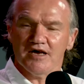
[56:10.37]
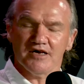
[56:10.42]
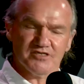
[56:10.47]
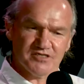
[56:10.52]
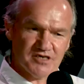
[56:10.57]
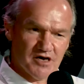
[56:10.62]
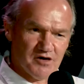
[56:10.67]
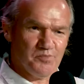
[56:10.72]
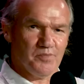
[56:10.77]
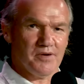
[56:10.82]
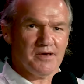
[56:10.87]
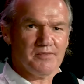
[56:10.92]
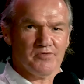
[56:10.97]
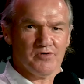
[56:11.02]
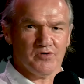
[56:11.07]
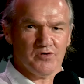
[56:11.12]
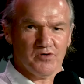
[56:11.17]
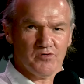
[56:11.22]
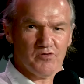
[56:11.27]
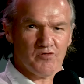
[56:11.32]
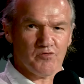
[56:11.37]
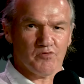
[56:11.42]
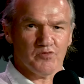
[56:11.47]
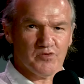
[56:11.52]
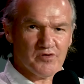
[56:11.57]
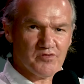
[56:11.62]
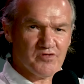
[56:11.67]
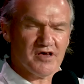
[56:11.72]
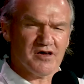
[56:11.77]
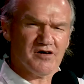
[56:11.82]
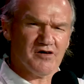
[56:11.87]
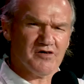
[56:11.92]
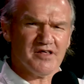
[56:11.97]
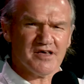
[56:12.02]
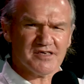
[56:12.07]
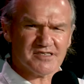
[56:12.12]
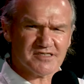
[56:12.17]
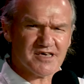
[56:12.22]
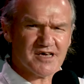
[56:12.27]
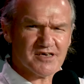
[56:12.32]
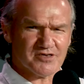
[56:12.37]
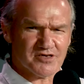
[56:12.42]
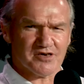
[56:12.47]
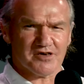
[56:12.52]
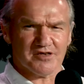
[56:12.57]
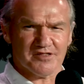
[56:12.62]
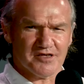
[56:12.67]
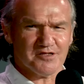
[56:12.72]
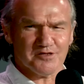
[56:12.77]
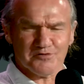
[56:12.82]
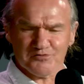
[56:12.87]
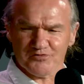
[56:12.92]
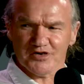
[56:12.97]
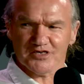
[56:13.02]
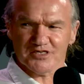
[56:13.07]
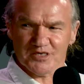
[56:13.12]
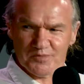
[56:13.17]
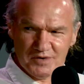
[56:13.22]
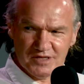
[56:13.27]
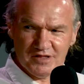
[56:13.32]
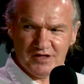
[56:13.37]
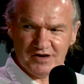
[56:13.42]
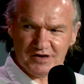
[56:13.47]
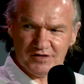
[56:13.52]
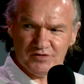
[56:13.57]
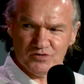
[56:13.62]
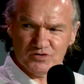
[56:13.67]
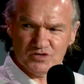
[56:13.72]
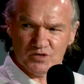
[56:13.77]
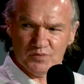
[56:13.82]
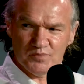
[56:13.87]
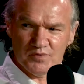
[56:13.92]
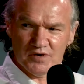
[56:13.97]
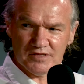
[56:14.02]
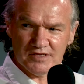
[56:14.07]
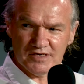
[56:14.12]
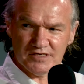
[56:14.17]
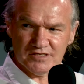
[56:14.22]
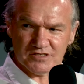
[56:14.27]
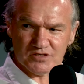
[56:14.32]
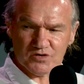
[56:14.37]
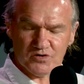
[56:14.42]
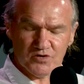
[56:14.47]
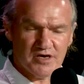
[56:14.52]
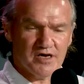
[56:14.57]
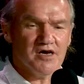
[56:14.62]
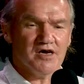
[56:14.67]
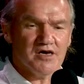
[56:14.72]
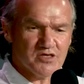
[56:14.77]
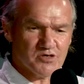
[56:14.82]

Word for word: So people who would think, oh, that sounds like, that reads a bit like a Lucia Berlin story,